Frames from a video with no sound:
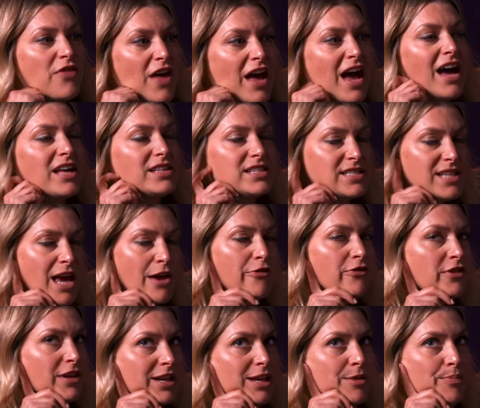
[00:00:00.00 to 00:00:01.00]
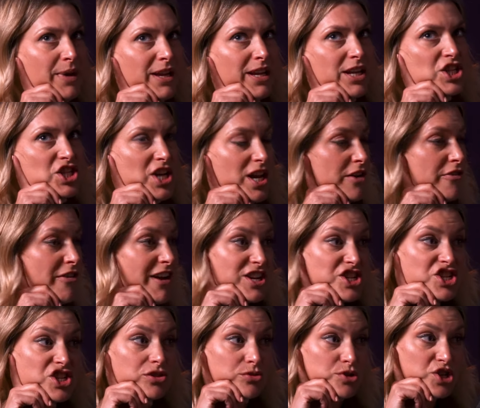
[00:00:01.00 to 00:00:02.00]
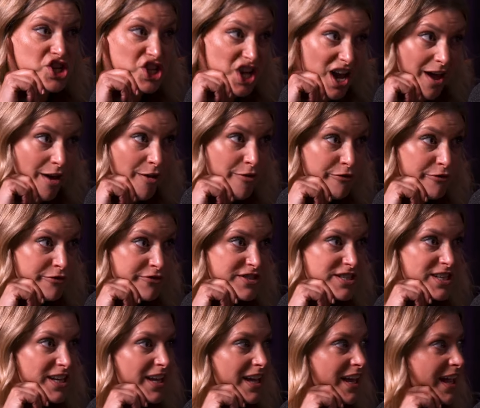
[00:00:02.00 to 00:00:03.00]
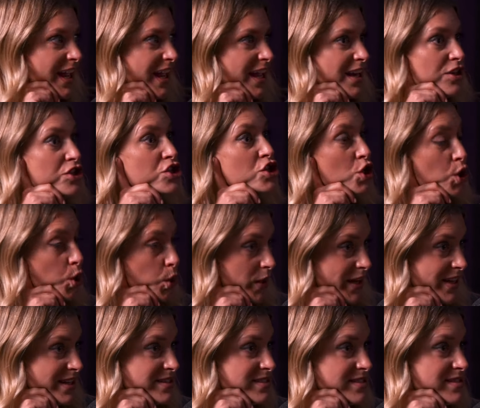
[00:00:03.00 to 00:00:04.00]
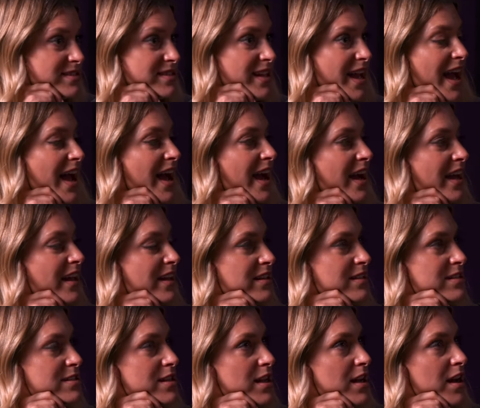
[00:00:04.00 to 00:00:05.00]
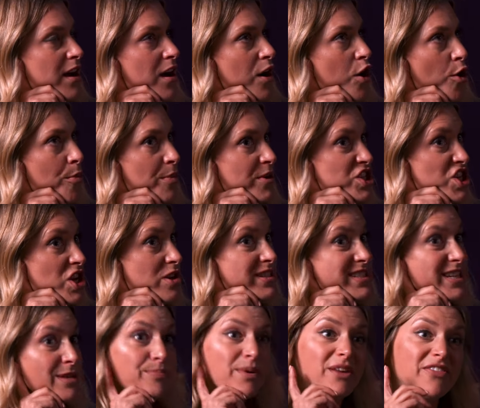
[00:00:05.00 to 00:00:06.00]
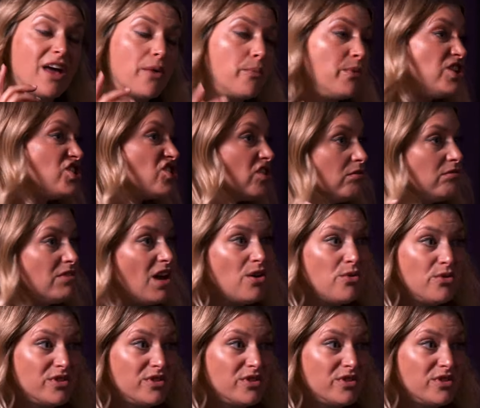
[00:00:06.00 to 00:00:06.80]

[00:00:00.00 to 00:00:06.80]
There has definitely been a generational shift in choice and opportunity. But then we do know